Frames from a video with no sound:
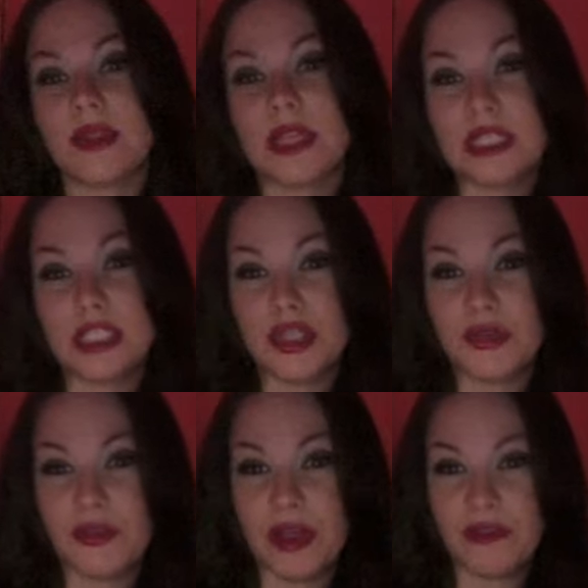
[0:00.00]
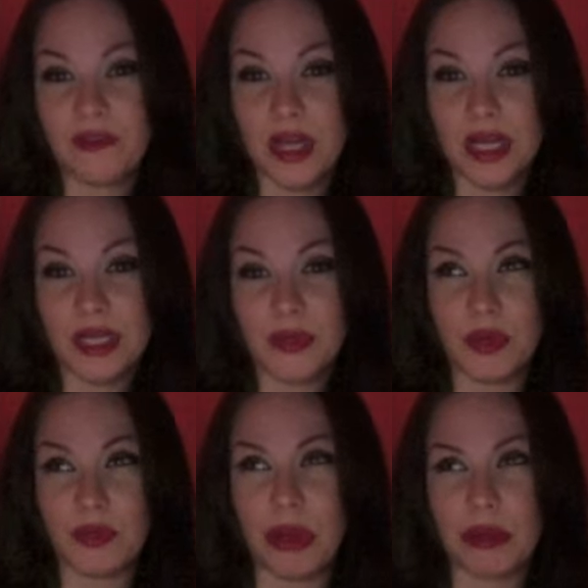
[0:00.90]
things that you find
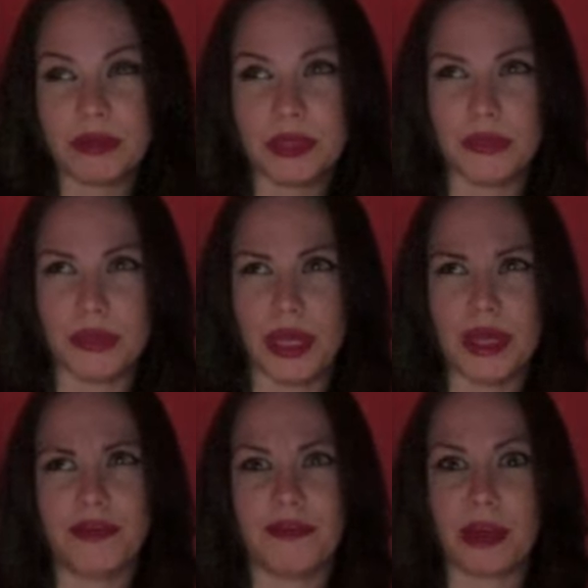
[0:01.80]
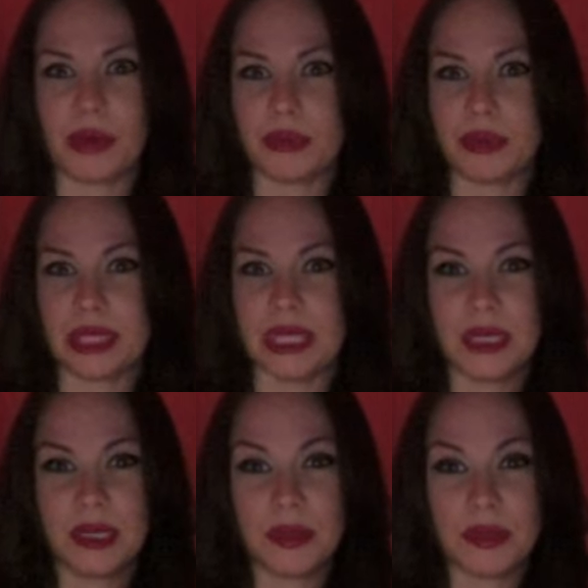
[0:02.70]
would probably love, probably
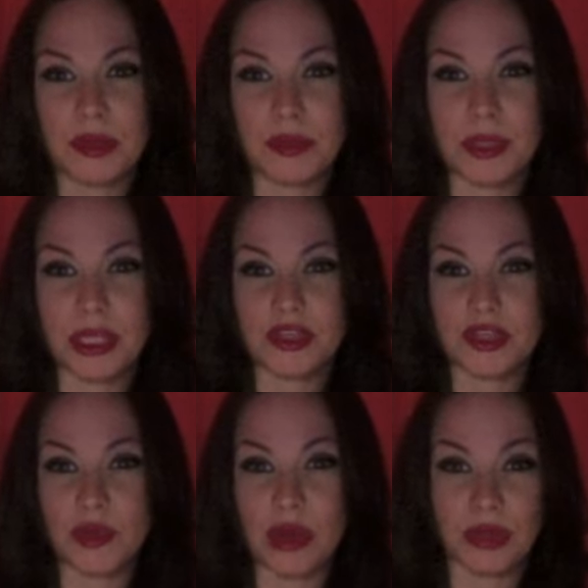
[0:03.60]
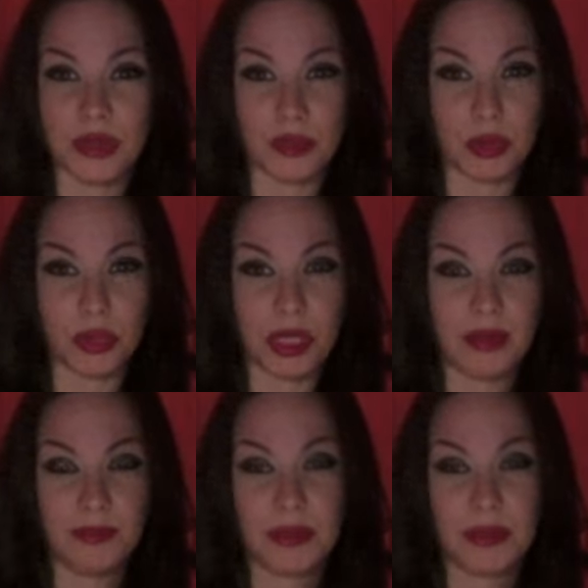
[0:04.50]
being surrounded in beauty.